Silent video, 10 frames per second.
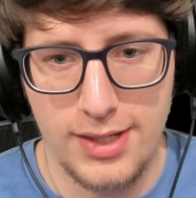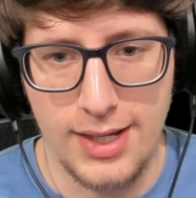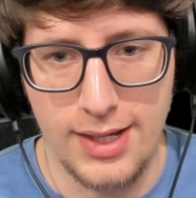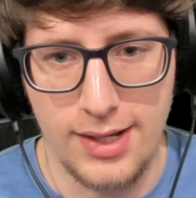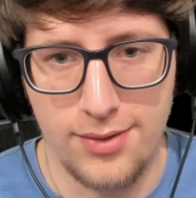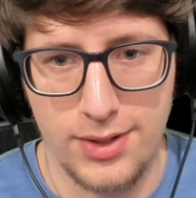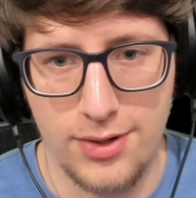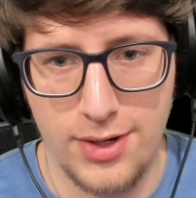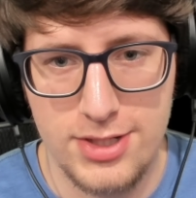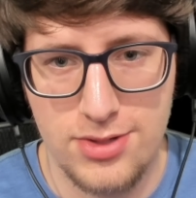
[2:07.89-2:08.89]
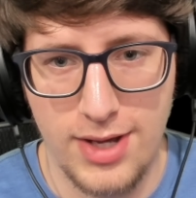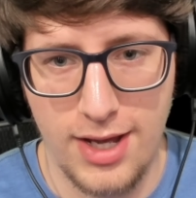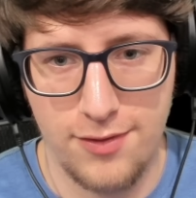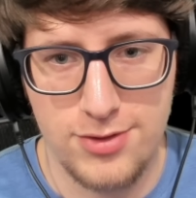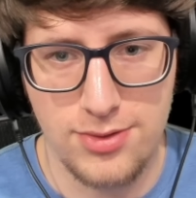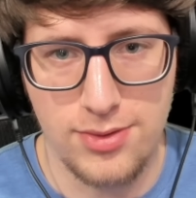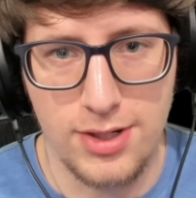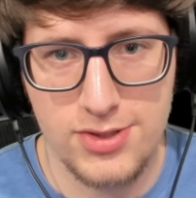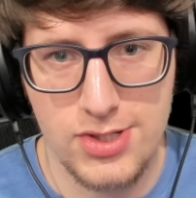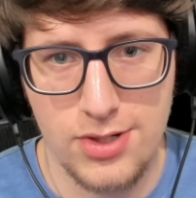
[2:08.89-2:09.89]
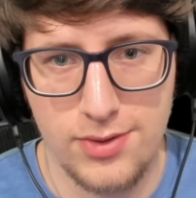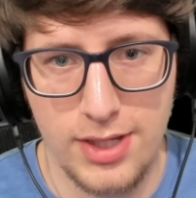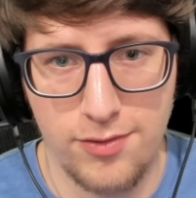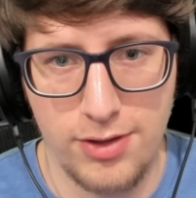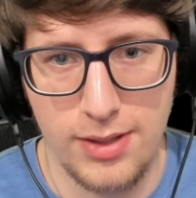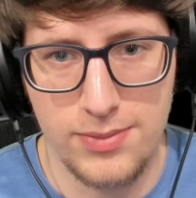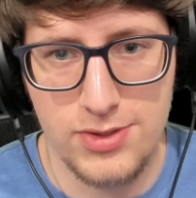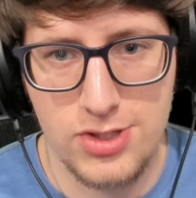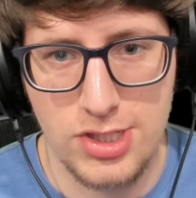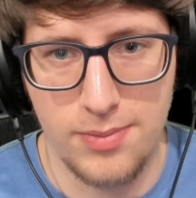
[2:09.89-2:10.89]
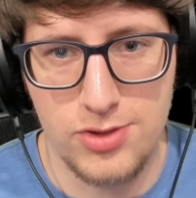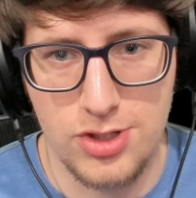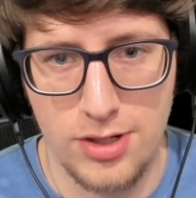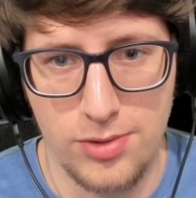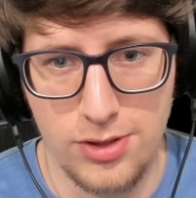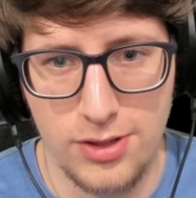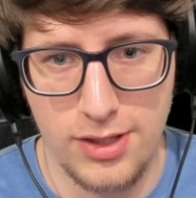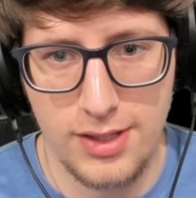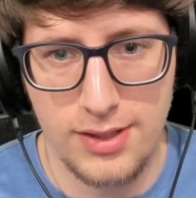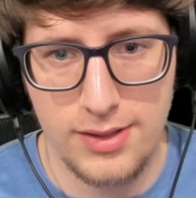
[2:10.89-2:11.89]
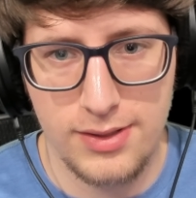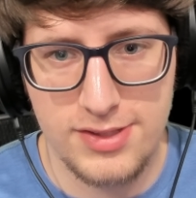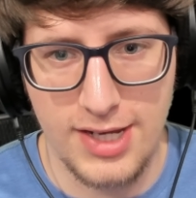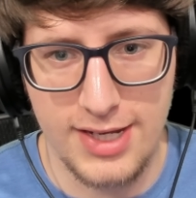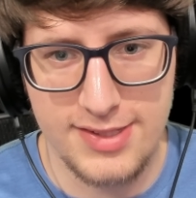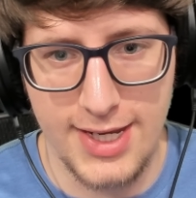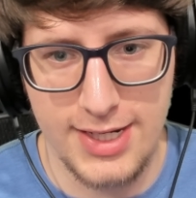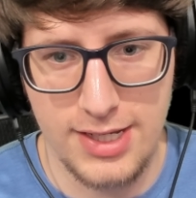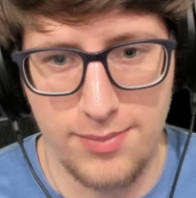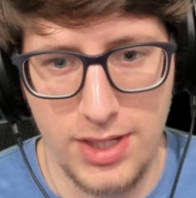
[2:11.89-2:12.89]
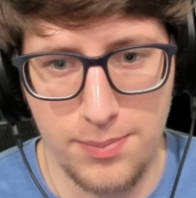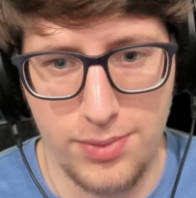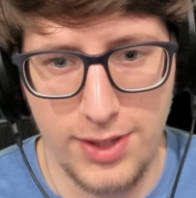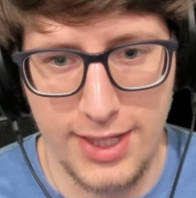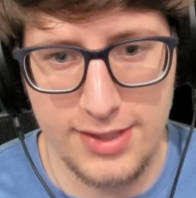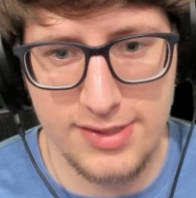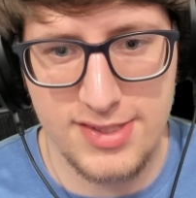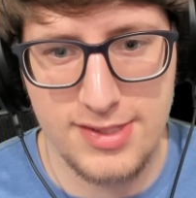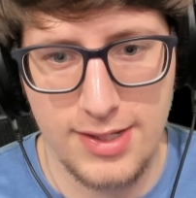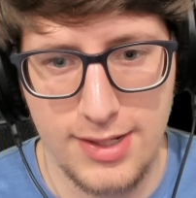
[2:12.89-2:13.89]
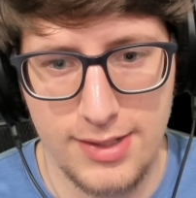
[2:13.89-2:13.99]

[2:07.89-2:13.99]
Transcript: uh, we're going to have to also give him subdermal titanium implants